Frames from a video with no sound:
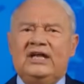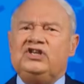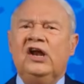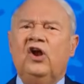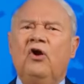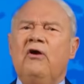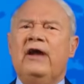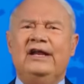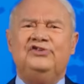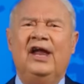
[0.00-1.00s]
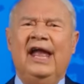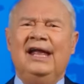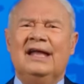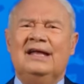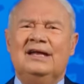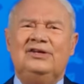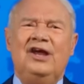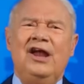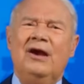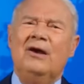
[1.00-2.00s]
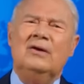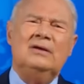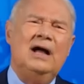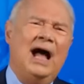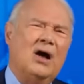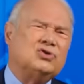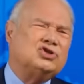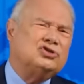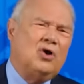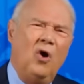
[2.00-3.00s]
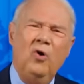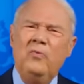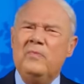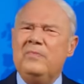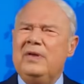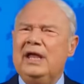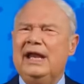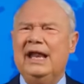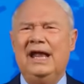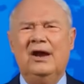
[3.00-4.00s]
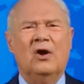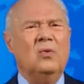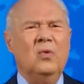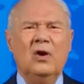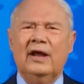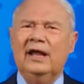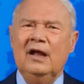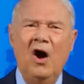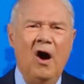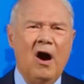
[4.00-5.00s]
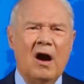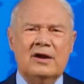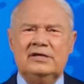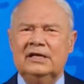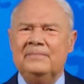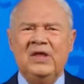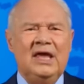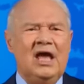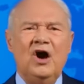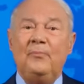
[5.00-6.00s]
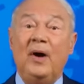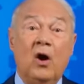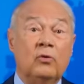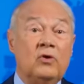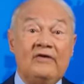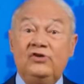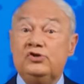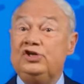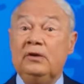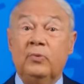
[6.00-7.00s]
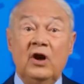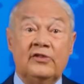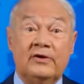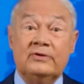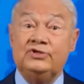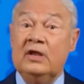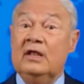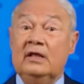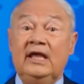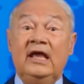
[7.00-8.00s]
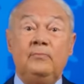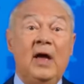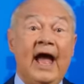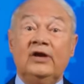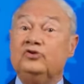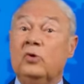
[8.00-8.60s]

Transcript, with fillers: It's encouraging to hear how so many are working hard to help our refugee brothers get back